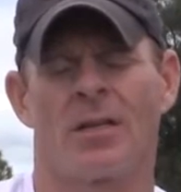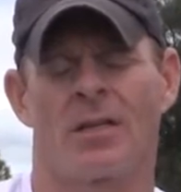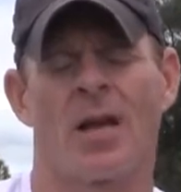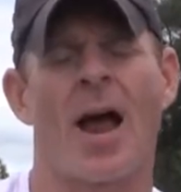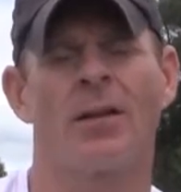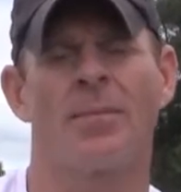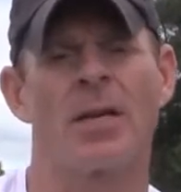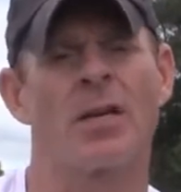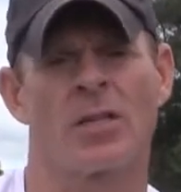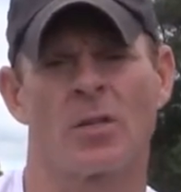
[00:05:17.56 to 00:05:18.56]
Tyler,
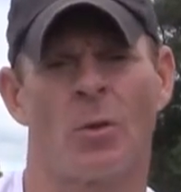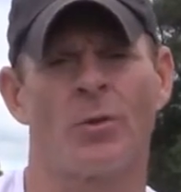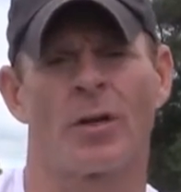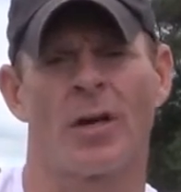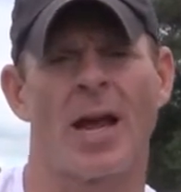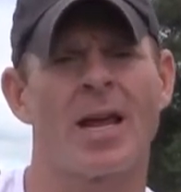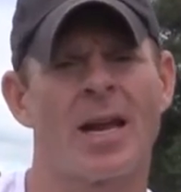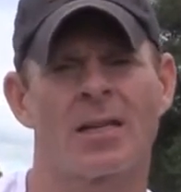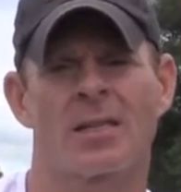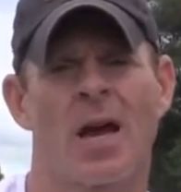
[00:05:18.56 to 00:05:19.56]
because he's older, I
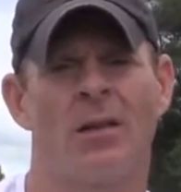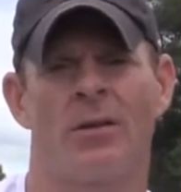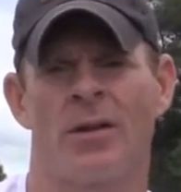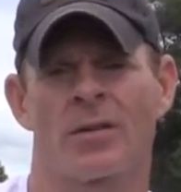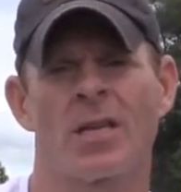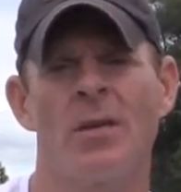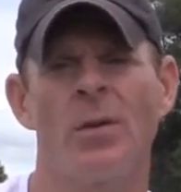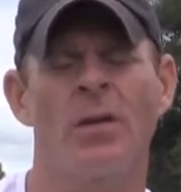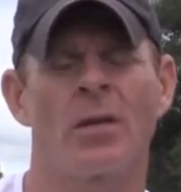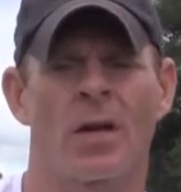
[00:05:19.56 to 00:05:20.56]
can ask Tyler, I said, give
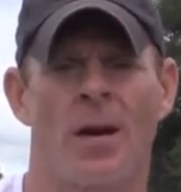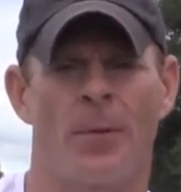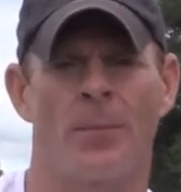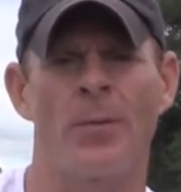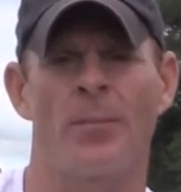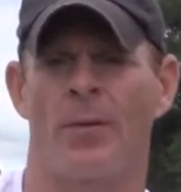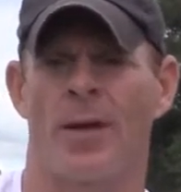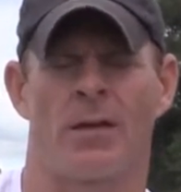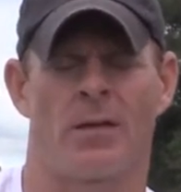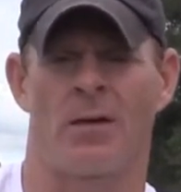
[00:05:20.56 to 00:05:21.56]
me the couple people
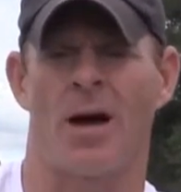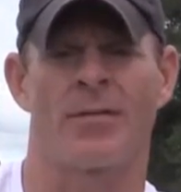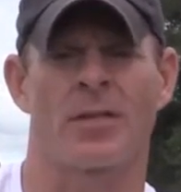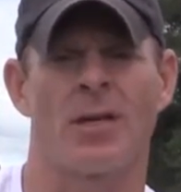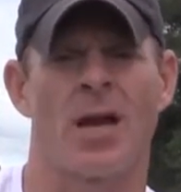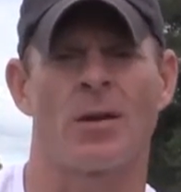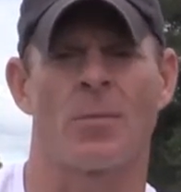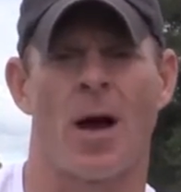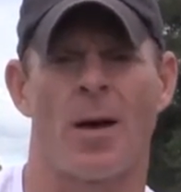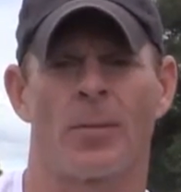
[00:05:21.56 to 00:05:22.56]
that, obviously not your
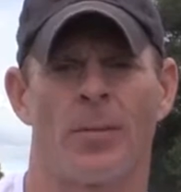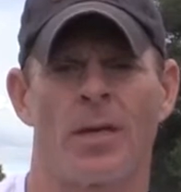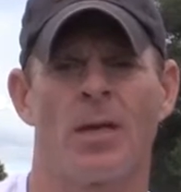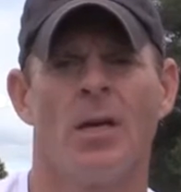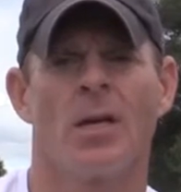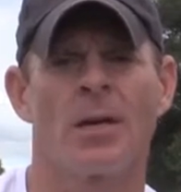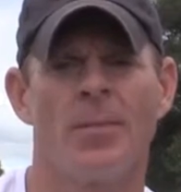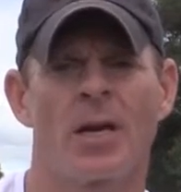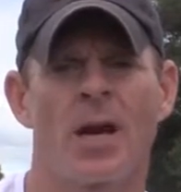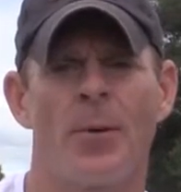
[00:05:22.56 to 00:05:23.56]
mom or me, give
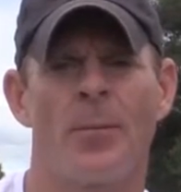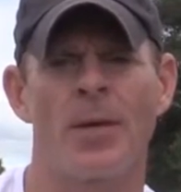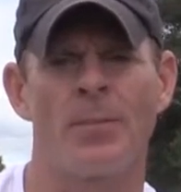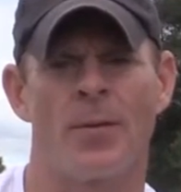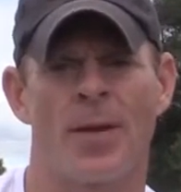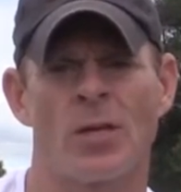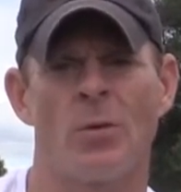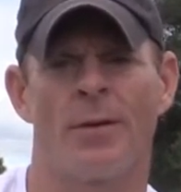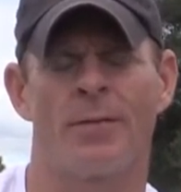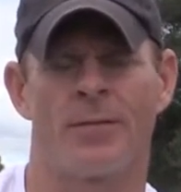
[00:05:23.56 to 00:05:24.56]
me a couple people that
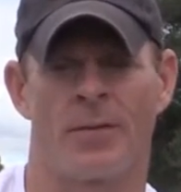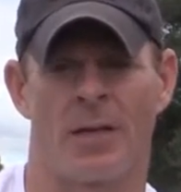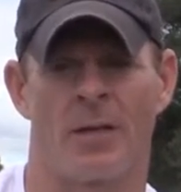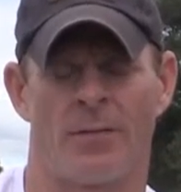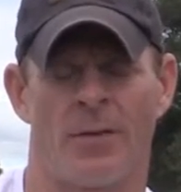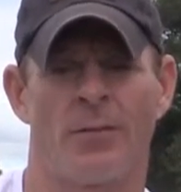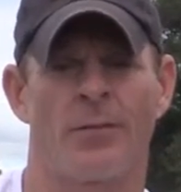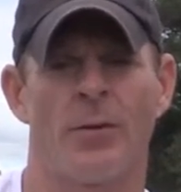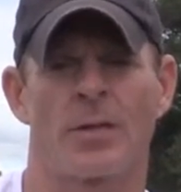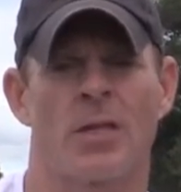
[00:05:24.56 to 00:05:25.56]
you have
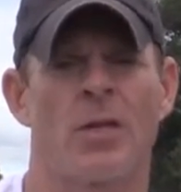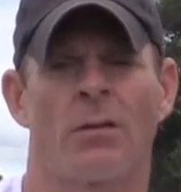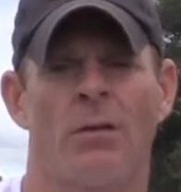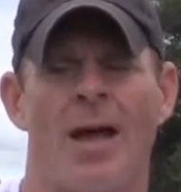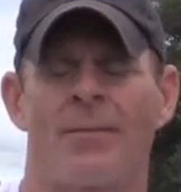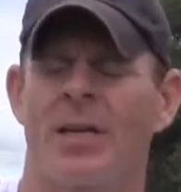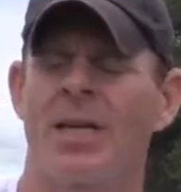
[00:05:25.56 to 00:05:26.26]
influenced in your life.